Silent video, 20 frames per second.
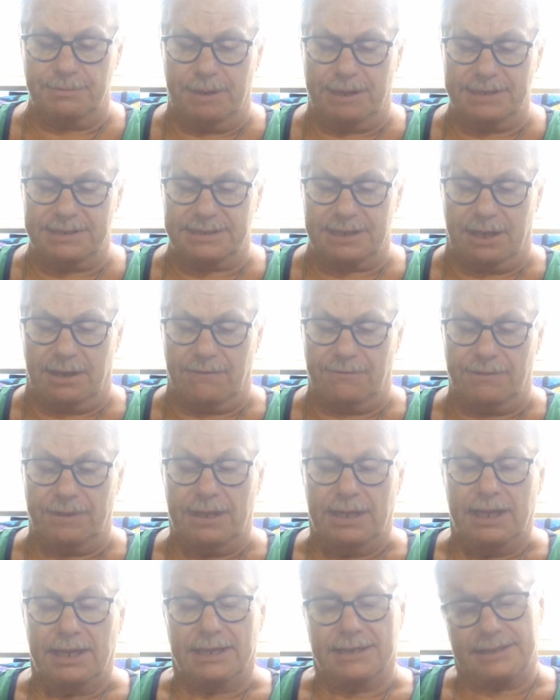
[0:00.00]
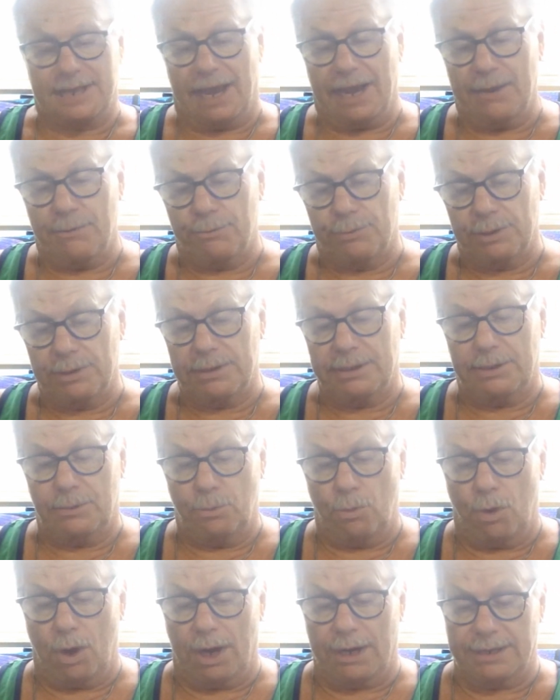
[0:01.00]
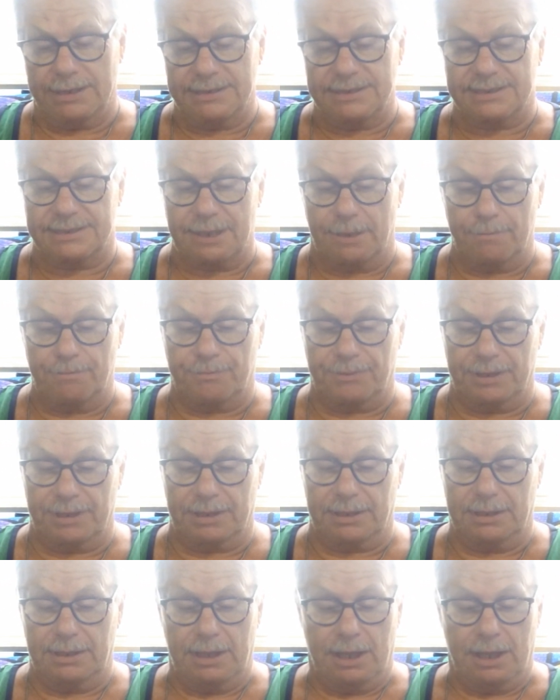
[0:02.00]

myself because I really wanted something